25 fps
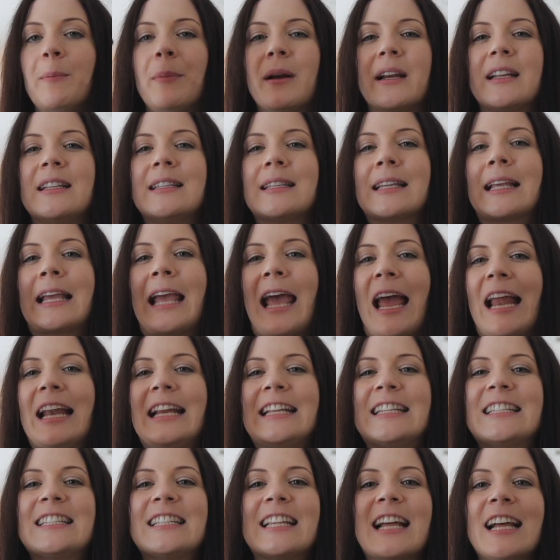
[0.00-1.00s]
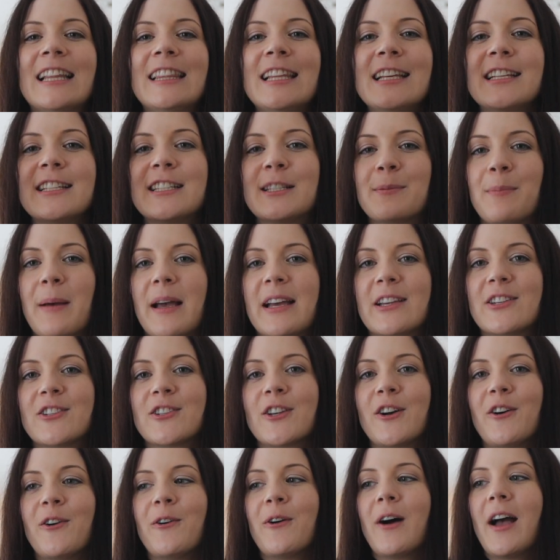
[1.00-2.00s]
but again, it's nothing
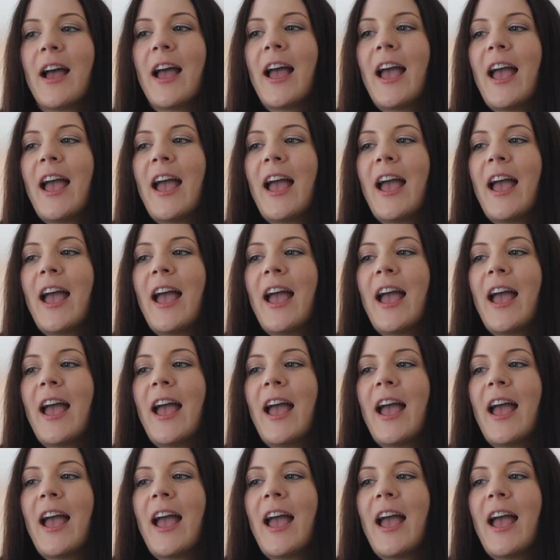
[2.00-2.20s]
special